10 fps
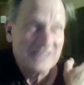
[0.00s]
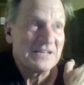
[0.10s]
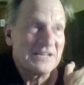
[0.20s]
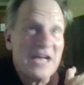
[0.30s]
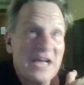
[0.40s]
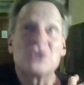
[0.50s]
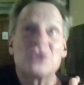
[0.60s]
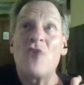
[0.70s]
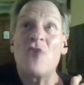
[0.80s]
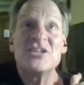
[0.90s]
it's a
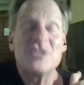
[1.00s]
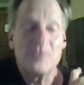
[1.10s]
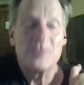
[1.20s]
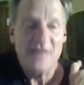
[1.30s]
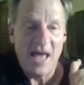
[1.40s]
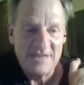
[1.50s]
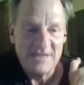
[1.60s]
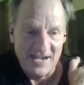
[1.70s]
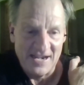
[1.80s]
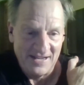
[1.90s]
tragedy with a
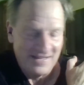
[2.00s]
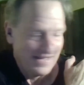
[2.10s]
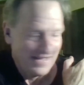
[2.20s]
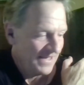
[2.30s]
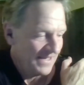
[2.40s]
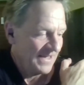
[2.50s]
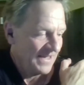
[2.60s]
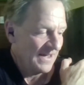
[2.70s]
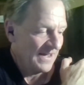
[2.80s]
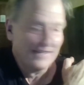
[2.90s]
happy ending.
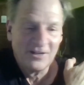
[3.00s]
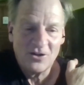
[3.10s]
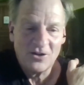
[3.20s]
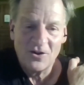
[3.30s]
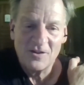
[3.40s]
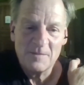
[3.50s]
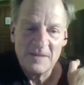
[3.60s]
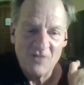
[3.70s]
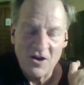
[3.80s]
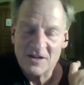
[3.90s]
A little girl in
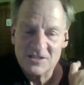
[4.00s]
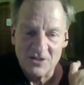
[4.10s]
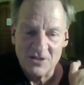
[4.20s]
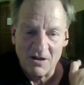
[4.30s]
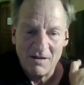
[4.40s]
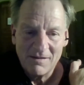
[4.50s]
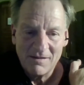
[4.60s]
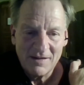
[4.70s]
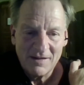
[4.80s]
the middle of Arkansas